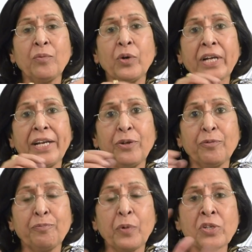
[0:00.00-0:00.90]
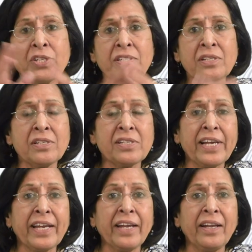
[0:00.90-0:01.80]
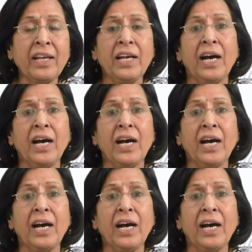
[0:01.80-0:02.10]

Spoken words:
what kind of processes is taken,